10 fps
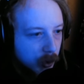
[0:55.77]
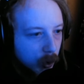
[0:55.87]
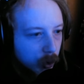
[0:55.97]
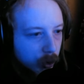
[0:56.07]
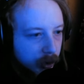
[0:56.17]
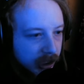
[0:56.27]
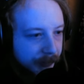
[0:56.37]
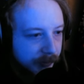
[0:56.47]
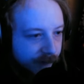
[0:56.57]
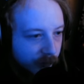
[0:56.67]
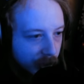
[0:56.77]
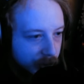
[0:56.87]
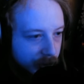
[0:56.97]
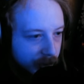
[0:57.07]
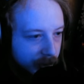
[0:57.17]
is cool. It keeps it
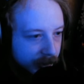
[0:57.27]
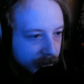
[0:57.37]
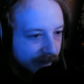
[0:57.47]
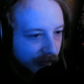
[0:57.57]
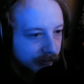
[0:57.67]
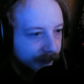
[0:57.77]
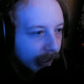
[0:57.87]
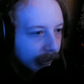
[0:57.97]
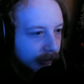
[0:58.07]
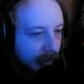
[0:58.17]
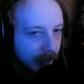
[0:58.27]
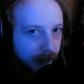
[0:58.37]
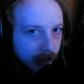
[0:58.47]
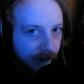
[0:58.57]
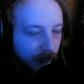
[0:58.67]
fresh. It's different and it
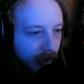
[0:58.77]
keeps a lot of